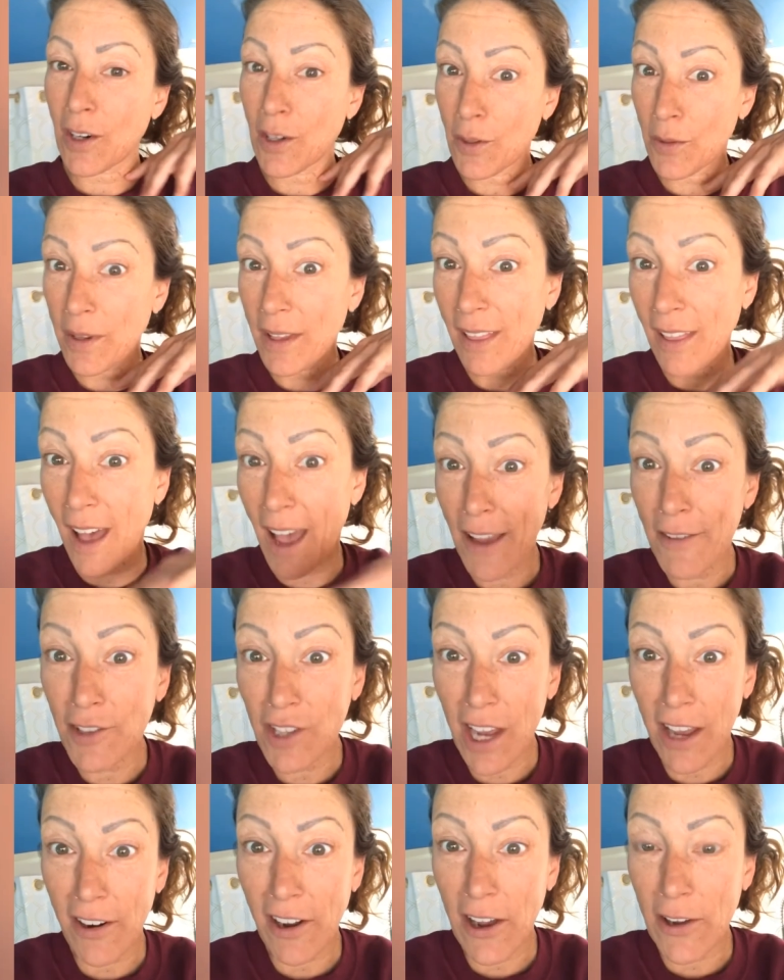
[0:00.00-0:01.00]
doing live
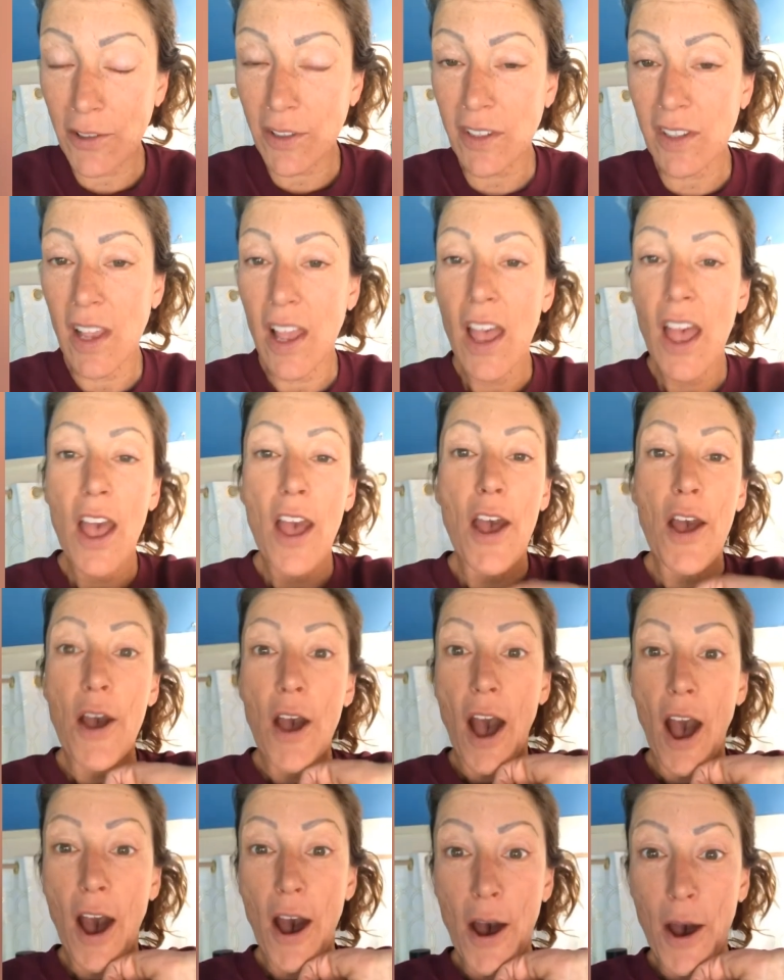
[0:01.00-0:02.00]
shout outs
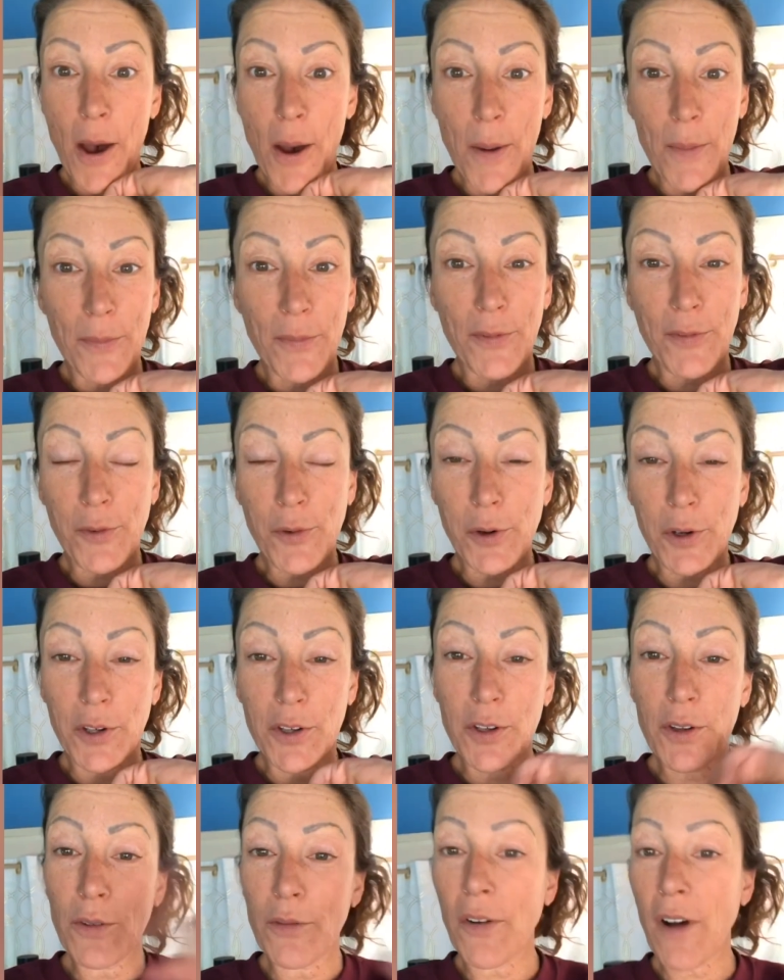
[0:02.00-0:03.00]
um, for
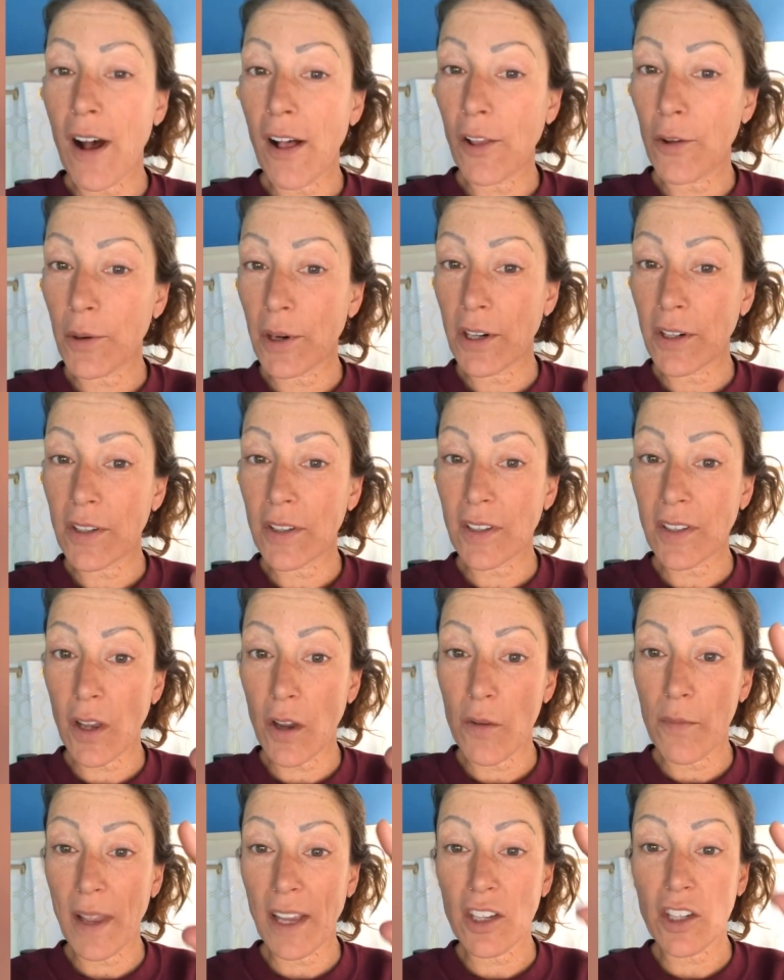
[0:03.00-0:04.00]
new followers, so
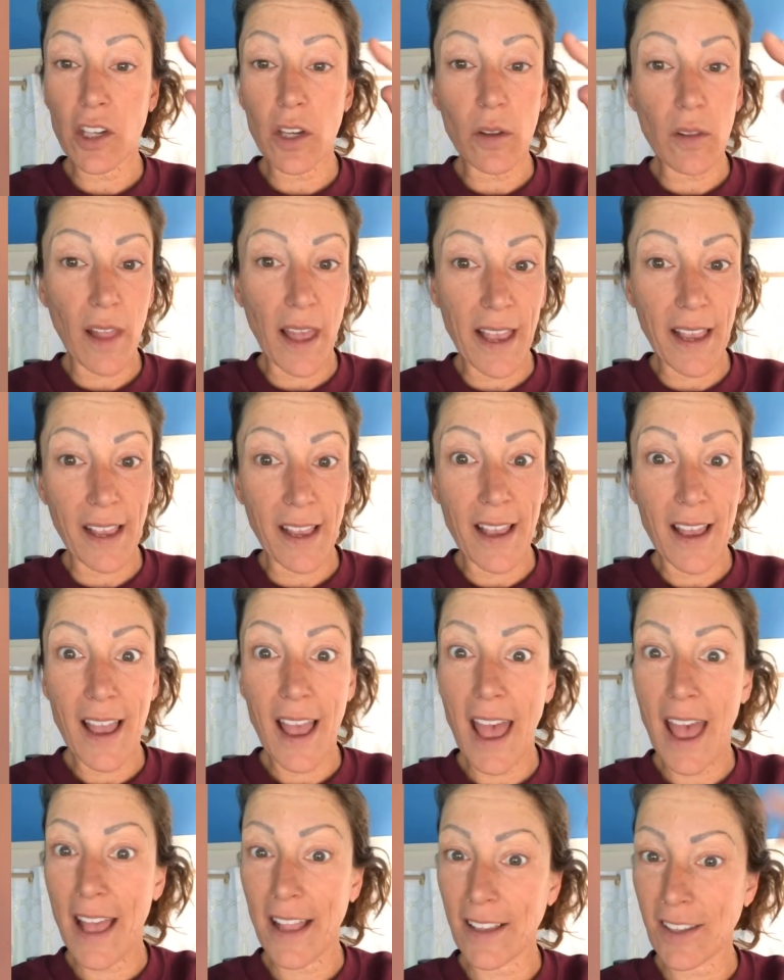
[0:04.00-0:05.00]
make sure you like,
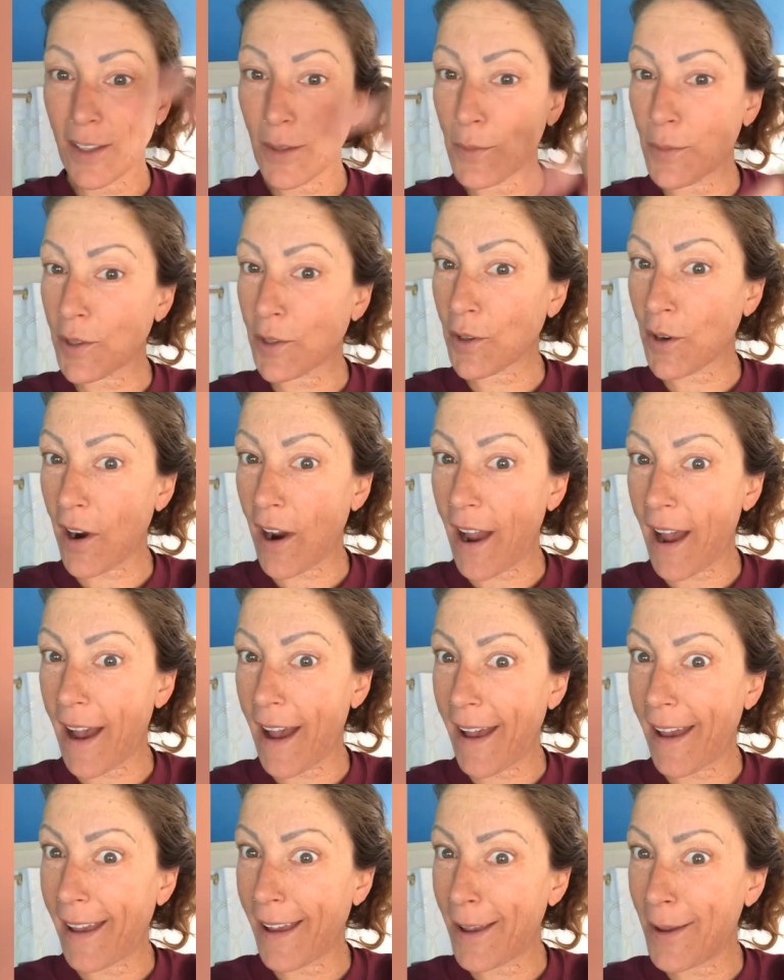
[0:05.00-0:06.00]
and
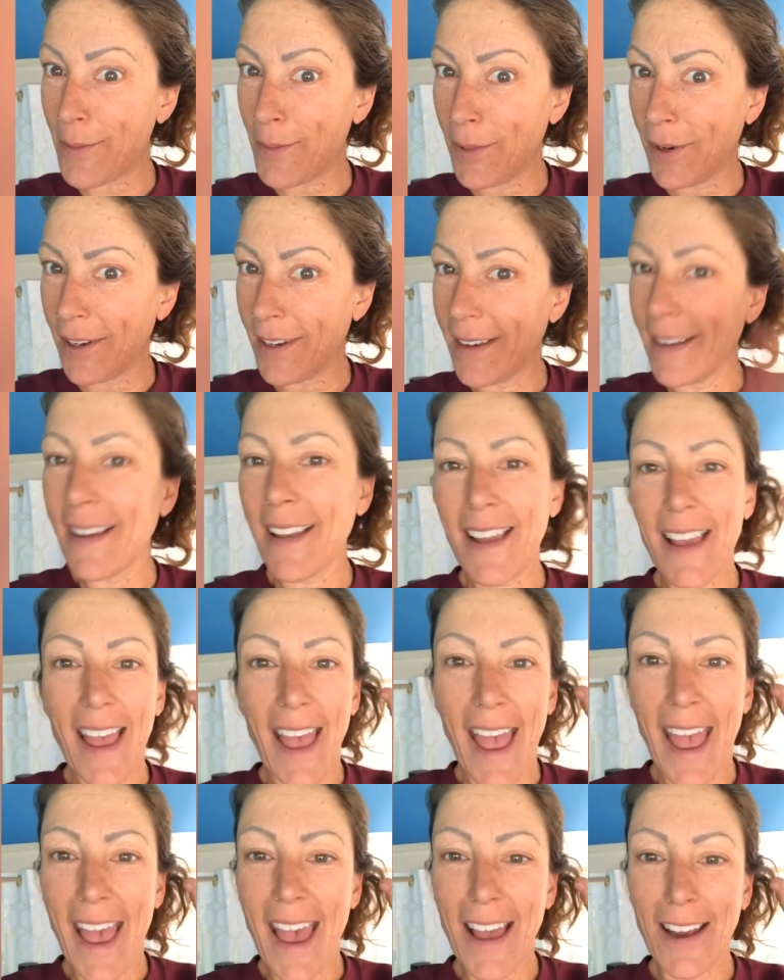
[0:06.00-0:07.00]
subscribe.
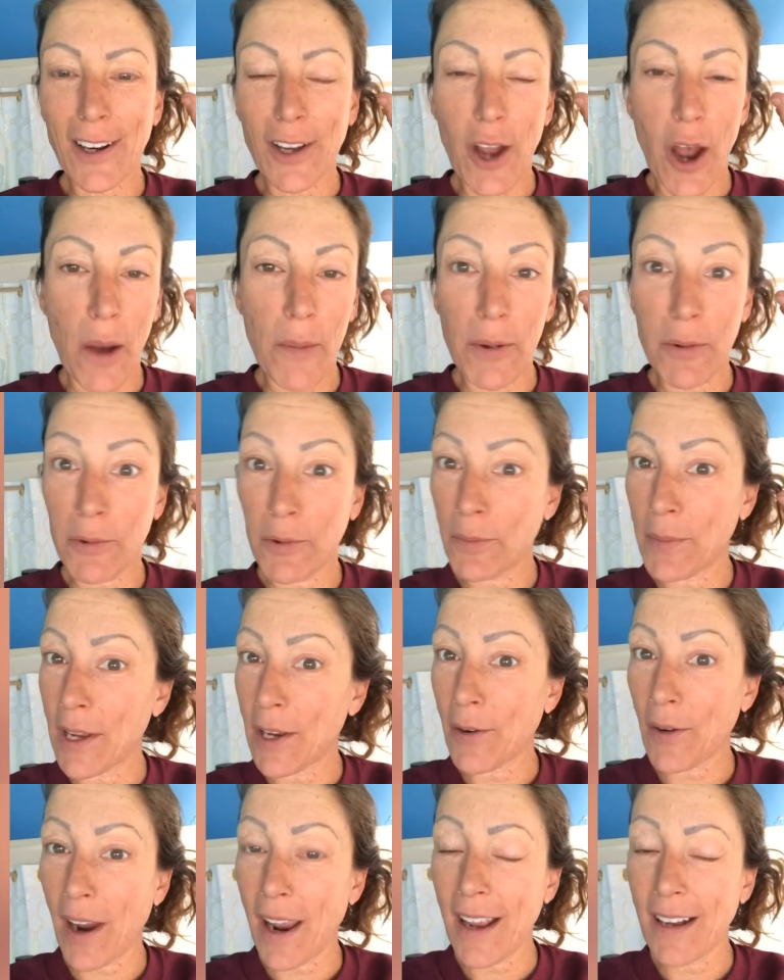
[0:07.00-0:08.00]
And a comment would be
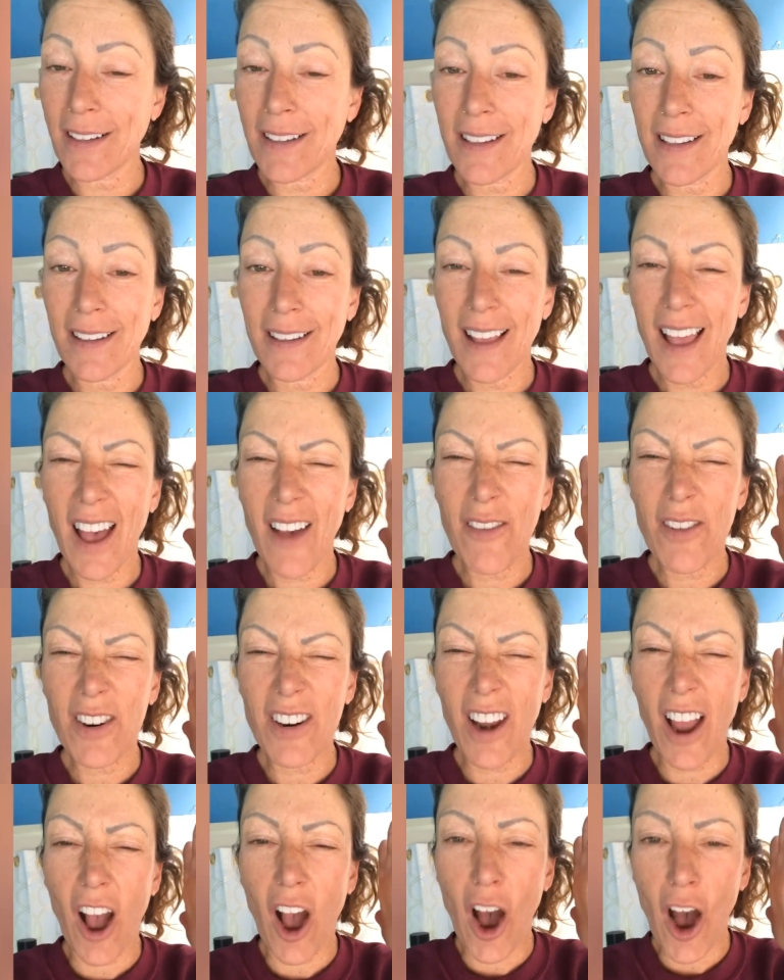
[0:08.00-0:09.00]
great. Have an
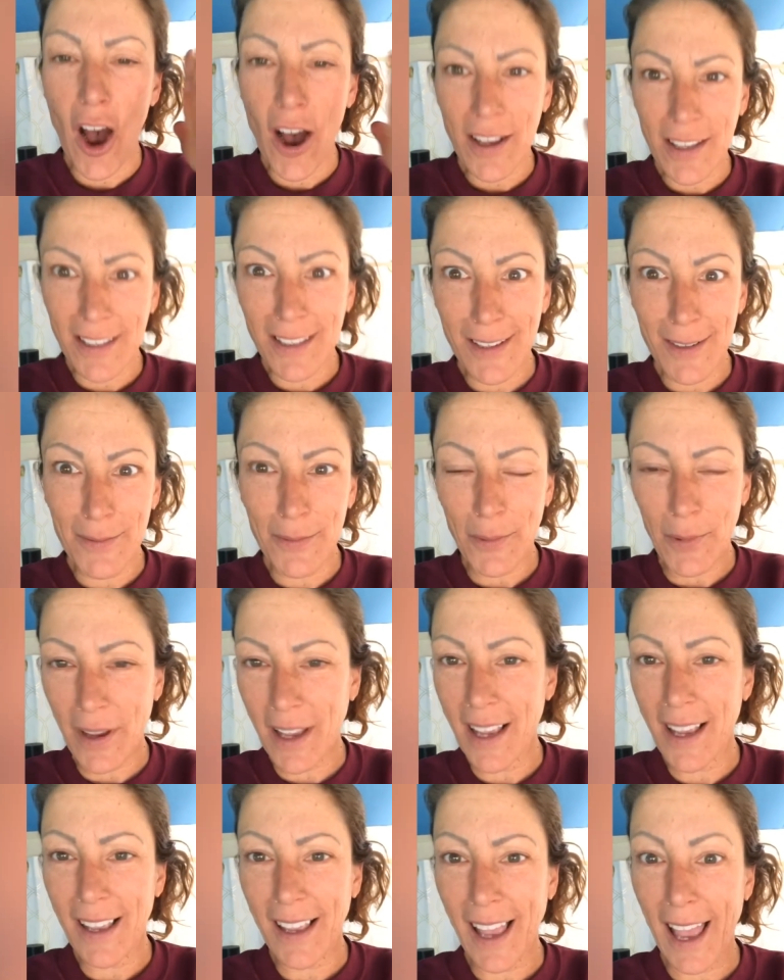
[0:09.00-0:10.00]
awesome
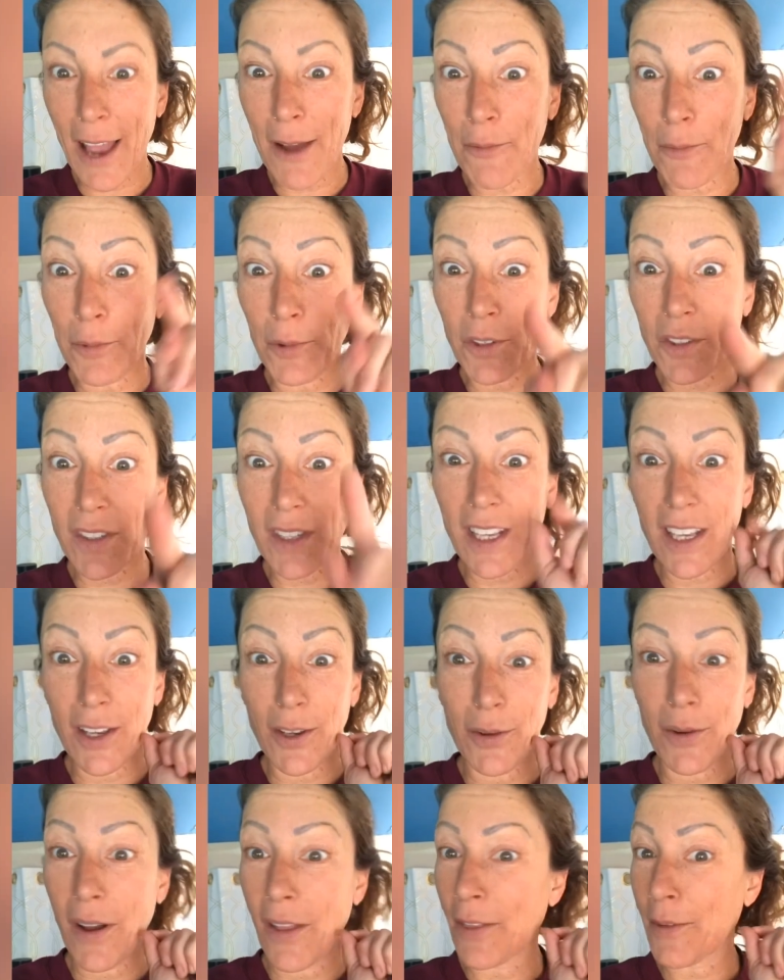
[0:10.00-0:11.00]
week, and we'll see you
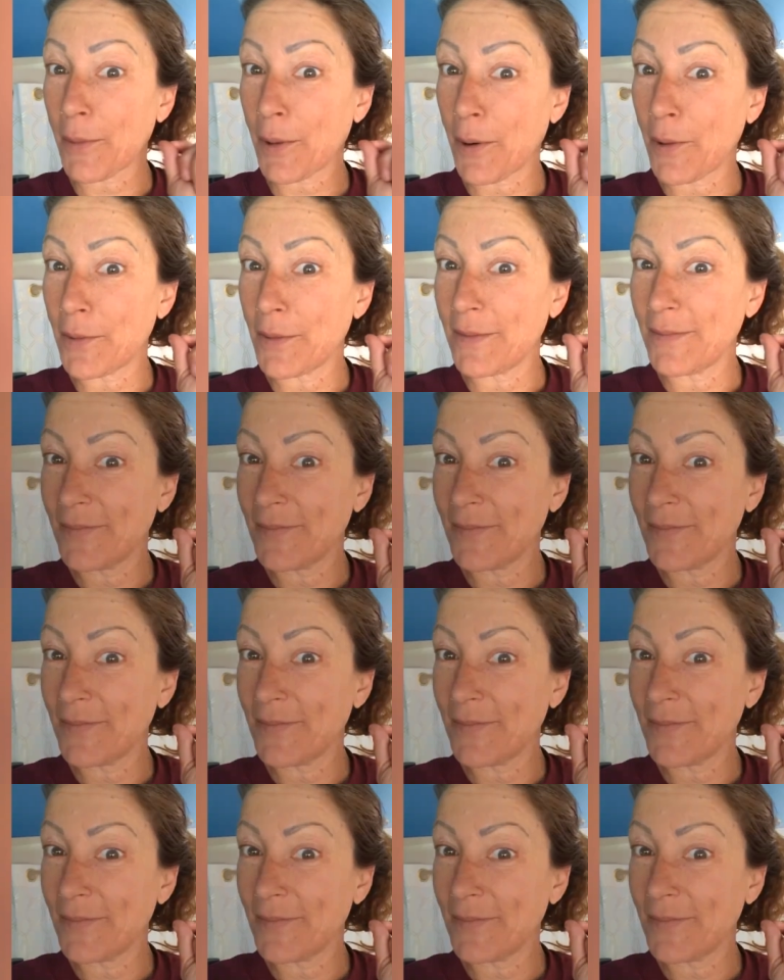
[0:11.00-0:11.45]
on the road.